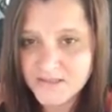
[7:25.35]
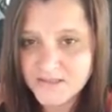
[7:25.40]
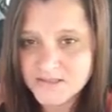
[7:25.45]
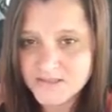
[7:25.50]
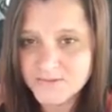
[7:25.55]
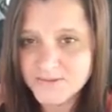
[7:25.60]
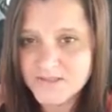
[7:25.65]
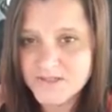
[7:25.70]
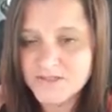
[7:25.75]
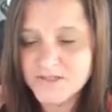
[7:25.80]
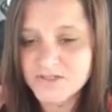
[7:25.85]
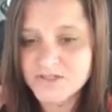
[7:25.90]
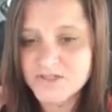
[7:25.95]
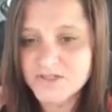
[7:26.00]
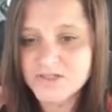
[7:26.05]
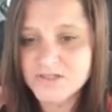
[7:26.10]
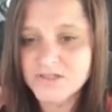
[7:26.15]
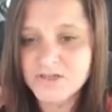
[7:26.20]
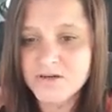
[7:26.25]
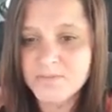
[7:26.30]
So it's not
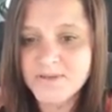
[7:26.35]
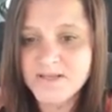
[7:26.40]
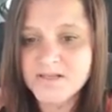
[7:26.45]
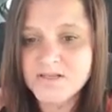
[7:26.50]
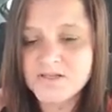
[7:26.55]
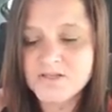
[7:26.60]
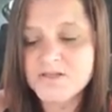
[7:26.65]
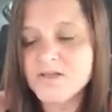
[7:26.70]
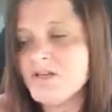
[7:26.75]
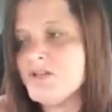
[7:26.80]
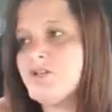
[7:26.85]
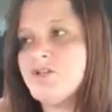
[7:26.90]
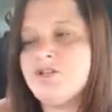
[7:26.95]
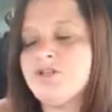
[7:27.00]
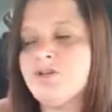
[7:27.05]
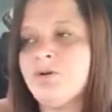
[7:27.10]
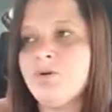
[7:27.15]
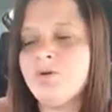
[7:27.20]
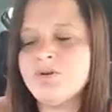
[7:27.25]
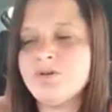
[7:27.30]
just going to be a, a
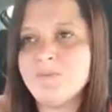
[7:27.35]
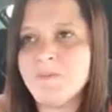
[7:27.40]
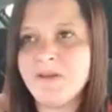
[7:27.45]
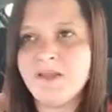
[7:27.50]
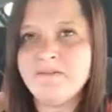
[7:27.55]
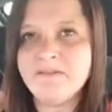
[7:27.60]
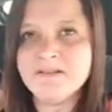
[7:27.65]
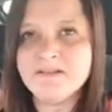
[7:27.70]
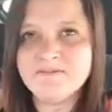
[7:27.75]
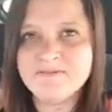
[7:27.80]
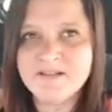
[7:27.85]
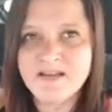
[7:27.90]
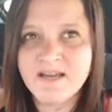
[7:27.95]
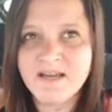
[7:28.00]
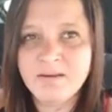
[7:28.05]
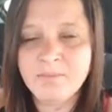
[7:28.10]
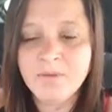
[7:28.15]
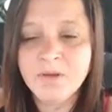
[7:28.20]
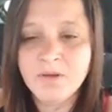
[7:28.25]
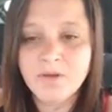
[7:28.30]
short period of
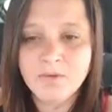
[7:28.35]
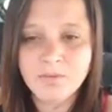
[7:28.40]
time.